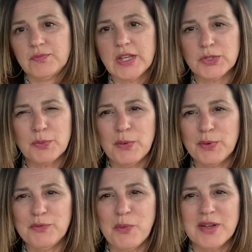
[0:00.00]
It's what
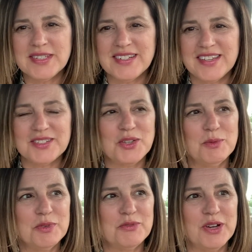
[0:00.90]
we've wanted as a
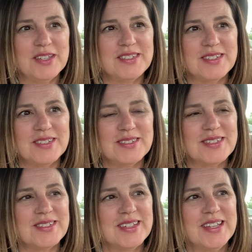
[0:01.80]
human race since,